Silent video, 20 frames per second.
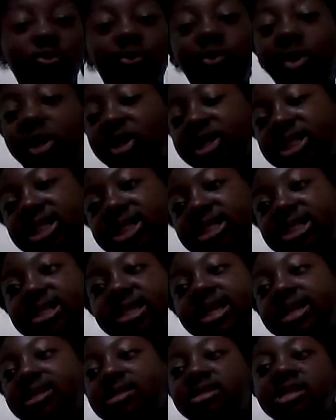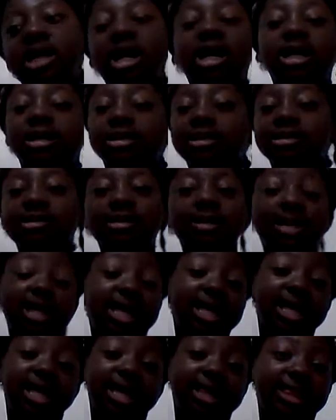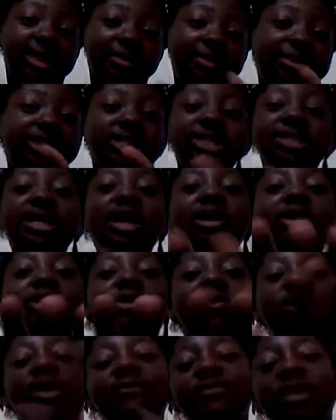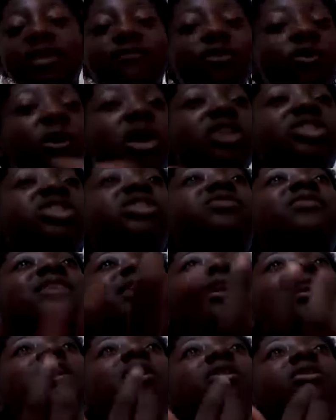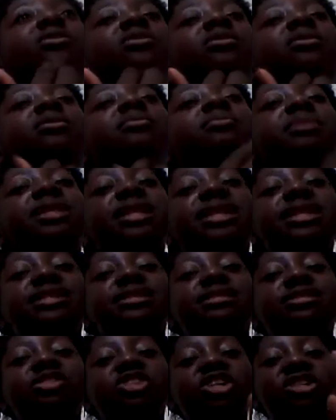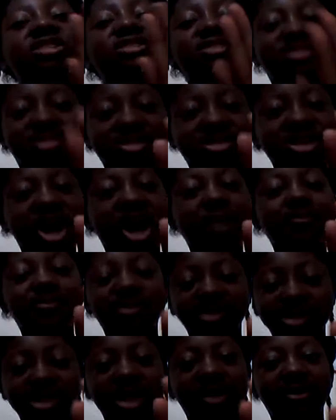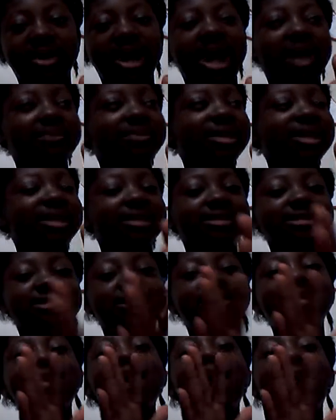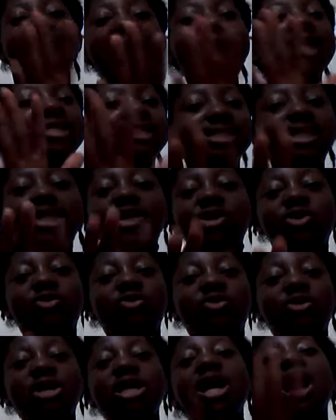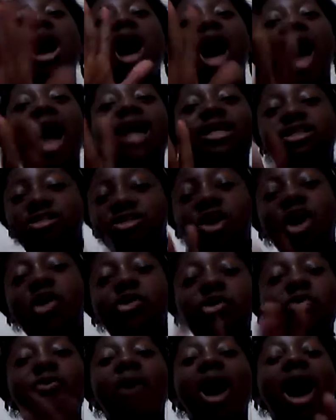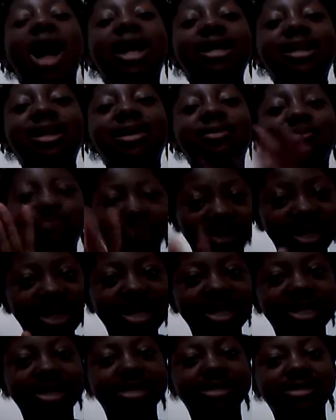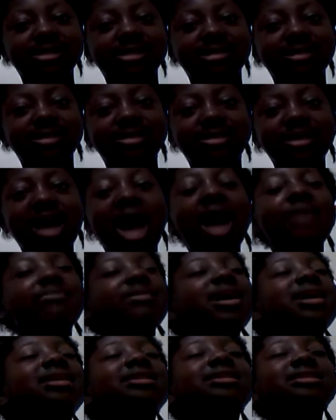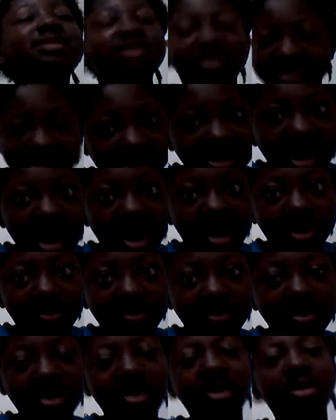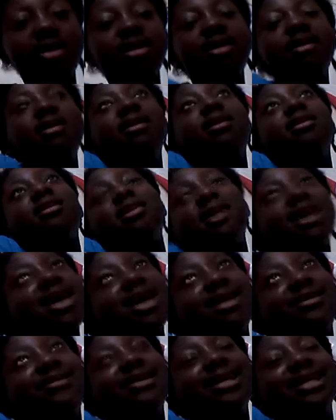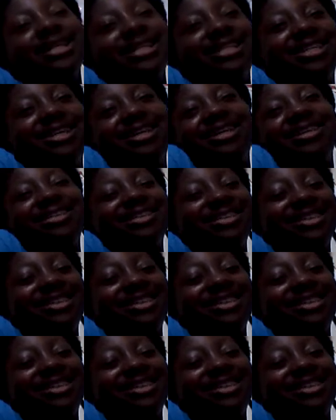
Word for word: weird thing starts. Let me just tell you, if you ever watch this video, please just stop staring at me, because I see you. I saw you hiding, please. I'm not dumb. Anyways,